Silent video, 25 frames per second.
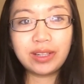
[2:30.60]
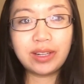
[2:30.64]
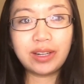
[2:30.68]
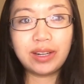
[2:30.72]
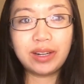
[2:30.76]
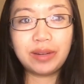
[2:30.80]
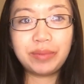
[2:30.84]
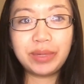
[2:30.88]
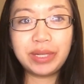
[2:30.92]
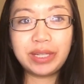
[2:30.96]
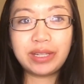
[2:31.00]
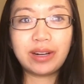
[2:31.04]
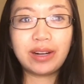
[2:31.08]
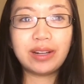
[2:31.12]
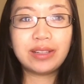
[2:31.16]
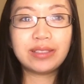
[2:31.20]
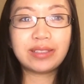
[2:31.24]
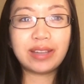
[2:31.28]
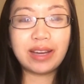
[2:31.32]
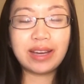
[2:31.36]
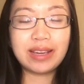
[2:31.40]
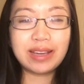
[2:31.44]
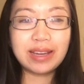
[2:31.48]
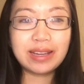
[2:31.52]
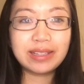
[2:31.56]
because
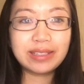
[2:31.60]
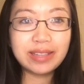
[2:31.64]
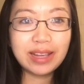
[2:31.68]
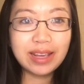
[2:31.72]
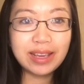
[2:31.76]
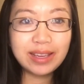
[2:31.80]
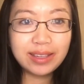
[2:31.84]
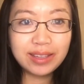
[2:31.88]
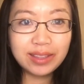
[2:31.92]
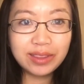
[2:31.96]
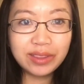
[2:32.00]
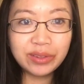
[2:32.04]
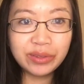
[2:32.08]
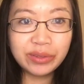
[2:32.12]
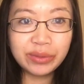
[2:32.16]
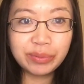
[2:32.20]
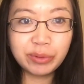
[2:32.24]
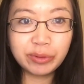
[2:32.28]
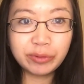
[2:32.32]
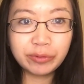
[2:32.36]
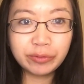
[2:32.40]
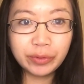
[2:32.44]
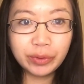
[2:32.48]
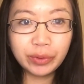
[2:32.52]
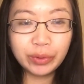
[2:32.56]
I had taken those
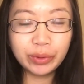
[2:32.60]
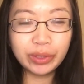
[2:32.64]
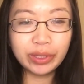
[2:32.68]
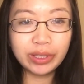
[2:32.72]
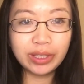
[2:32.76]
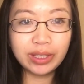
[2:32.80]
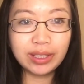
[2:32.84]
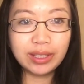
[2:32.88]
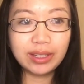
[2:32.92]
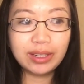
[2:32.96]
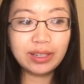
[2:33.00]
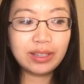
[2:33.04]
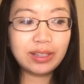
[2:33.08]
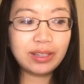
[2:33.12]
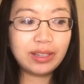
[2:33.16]
before,